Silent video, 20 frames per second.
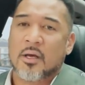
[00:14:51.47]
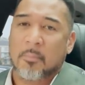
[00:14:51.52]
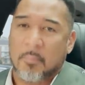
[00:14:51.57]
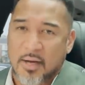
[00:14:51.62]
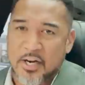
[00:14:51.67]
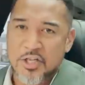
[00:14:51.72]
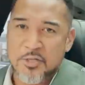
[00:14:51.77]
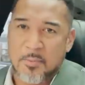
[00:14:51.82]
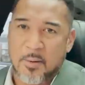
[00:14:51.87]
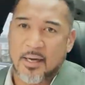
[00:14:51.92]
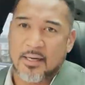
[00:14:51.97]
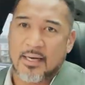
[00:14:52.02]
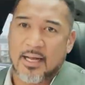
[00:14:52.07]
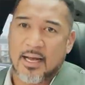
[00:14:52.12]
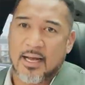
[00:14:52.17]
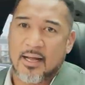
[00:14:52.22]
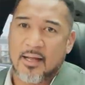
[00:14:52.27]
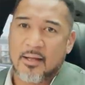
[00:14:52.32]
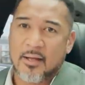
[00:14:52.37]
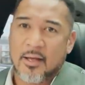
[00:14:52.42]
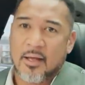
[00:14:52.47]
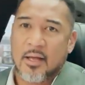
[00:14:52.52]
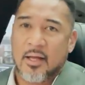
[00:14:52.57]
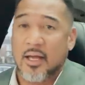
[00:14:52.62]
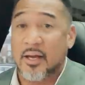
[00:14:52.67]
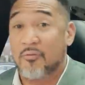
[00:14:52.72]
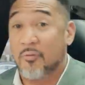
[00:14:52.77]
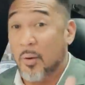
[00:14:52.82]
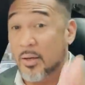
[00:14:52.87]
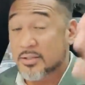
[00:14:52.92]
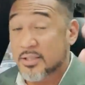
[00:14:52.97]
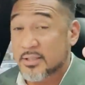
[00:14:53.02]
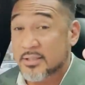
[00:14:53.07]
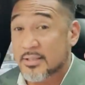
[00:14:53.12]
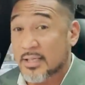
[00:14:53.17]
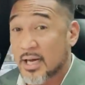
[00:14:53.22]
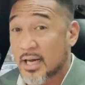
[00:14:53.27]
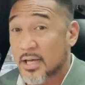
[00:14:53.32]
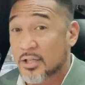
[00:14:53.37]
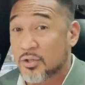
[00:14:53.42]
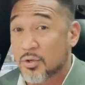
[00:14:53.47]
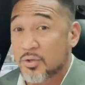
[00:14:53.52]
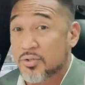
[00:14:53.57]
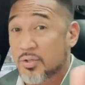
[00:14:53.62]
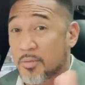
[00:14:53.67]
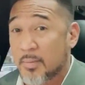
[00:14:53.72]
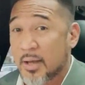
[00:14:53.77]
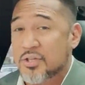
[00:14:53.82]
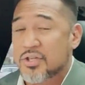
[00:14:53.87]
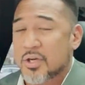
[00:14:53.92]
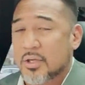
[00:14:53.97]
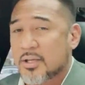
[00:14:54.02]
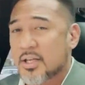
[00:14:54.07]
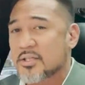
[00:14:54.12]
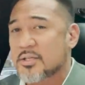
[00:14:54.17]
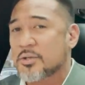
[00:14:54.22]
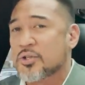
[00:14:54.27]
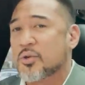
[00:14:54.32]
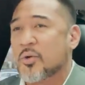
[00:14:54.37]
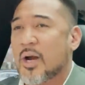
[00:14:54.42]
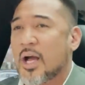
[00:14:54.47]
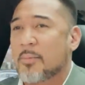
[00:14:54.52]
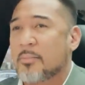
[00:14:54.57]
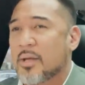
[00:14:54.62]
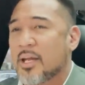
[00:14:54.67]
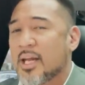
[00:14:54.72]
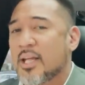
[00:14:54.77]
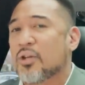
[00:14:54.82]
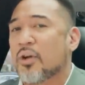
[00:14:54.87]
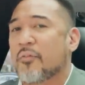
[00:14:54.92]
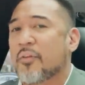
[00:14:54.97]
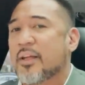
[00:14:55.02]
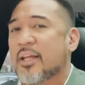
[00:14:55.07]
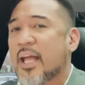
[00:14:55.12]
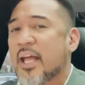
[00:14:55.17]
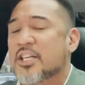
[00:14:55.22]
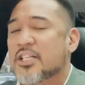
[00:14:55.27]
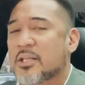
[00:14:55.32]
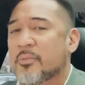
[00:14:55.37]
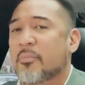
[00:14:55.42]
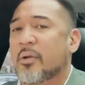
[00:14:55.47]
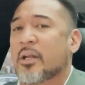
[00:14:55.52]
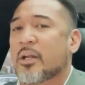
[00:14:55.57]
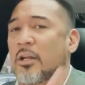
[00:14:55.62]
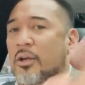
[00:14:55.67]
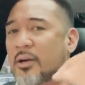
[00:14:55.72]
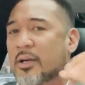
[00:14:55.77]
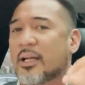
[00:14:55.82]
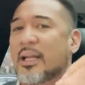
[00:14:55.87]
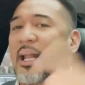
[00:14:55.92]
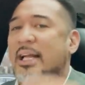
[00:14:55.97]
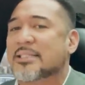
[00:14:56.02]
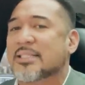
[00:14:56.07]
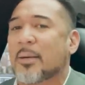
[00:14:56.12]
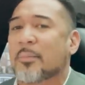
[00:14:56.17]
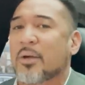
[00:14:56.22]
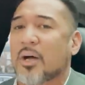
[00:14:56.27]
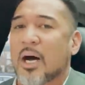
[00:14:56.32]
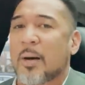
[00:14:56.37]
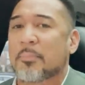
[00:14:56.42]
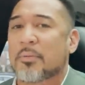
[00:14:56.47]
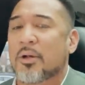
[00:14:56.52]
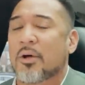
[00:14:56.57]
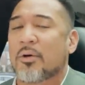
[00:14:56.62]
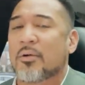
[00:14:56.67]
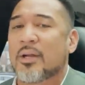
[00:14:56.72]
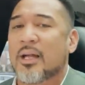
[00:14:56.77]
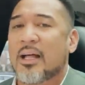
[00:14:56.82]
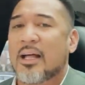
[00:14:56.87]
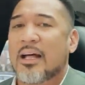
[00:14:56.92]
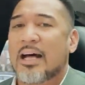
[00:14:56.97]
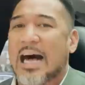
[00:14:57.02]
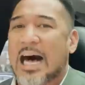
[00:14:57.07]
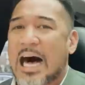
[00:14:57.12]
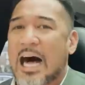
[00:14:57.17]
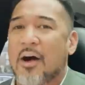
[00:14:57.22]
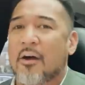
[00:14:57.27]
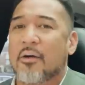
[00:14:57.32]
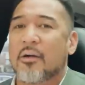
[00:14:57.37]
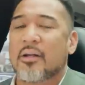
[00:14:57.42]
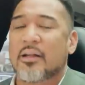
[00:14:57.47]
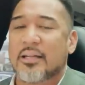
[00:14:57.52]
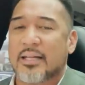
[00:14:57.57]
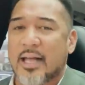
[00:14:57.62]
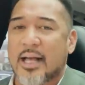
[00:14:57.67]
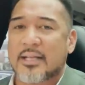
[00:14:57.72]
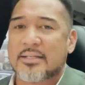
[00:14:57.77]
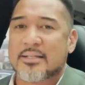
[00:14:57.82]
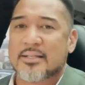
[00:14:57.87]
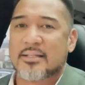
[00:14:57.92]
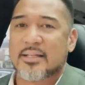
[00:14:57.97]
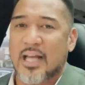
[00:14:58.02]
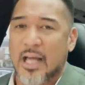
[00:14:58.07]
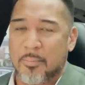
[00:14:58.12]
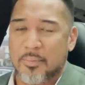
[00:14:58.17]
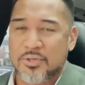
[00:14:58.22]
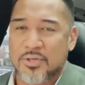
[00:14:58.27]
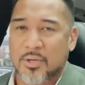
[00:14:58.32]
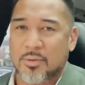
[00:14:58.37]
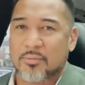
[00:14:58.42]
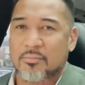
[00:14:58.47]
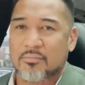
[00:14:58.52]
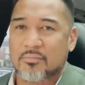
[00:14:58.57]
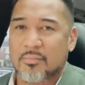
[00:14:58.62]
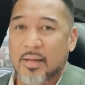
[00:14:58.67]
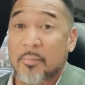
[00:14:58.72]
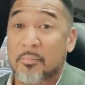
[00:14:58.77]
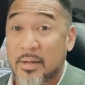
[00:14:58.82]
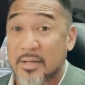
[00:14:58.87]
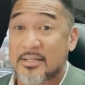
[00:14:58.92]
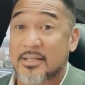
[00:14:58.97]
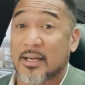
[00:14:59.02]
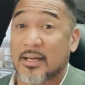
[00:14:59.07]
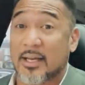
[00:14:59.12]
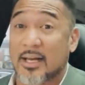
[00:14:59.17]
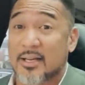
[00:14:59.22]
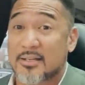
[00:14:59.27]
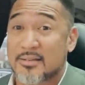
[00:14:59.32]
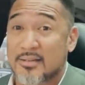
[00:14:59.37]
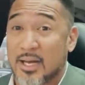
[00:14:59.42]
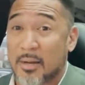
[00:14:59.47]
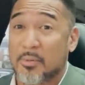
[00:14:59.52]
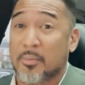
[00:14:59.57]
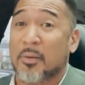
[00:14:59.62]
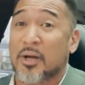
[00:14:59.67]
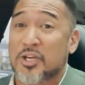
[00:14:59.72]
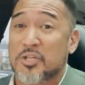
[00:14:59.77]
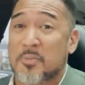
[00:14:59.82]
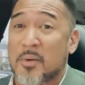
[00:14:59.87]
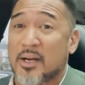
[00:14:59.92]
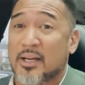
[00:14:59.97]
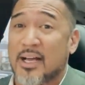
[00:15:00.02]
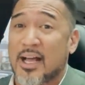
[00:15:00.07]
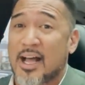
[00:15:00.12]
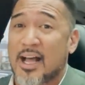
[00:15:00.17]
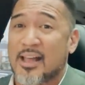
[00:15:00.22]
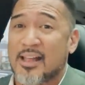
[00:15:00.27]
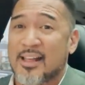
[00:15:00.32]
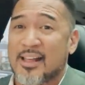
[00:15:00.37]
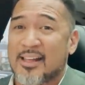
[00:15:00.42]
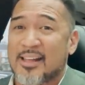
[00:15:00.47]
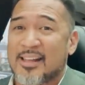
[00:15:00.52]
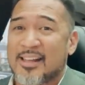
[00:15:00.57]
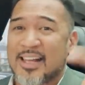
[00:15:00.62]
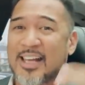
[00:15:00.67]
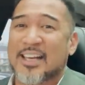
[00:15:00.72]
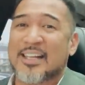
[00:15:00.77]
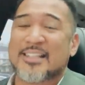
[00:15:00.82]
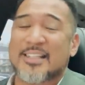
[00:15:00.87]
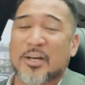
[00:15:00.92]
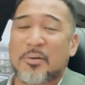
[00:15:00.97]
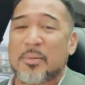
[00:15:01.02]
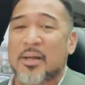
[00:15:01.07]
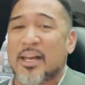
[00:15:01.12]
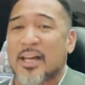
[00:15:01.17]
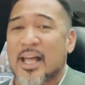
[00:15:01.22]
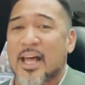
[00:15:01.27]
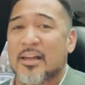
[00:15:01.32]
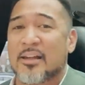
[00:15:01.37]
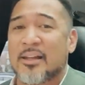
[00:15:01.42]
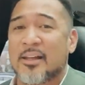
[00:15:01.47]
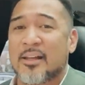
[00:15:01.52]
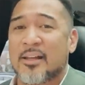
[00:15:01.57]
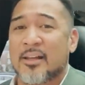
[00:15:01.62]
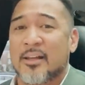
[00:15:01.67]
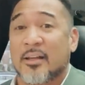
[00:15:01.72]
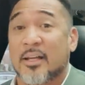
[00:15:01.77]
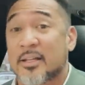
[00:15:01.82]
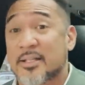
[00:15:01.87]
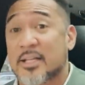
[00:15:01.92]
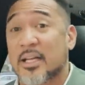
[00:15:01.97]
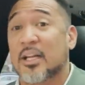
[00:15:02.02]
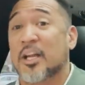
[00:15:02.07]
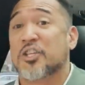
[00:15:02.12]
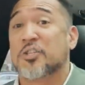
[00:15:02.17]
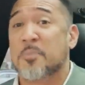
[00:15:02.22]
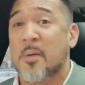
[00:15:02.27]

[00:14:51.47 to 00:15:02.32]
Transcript: Money Smart Guy. And if you're watching this on YouTube, make sure you click subscribe and hit notifications and be alerted the next time we upload our next episode. That being said, guys, I'm your Money Smart Guy, and until we meet again, continue to live